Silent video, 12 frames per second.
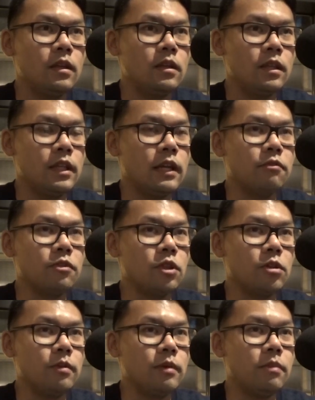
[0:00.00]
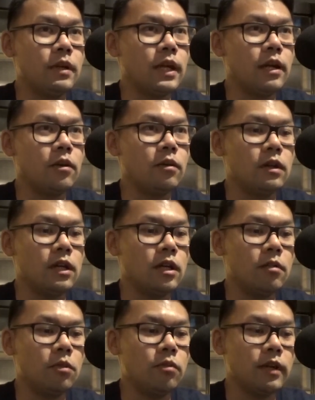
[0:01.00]
Did that for a little bit, but
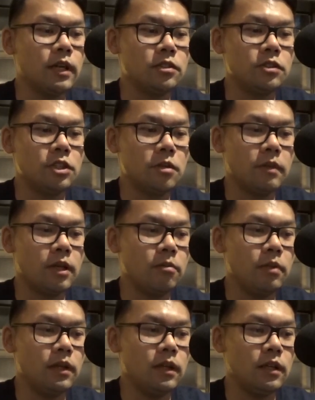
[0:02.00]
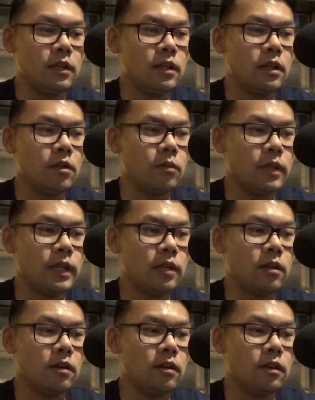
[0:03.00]
now moving on to Germany, I'll be what they
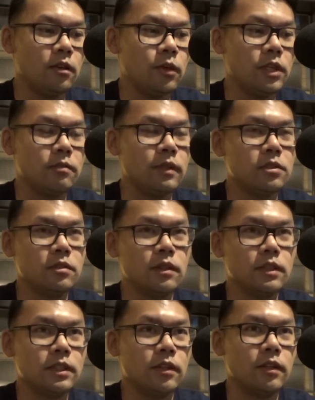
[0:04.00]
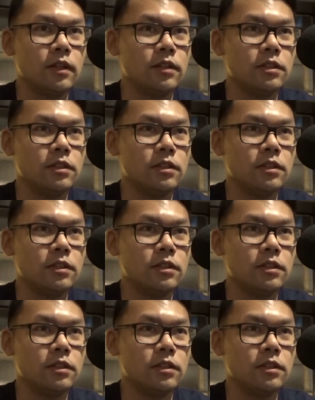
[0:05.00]
call the regimental nurse out there.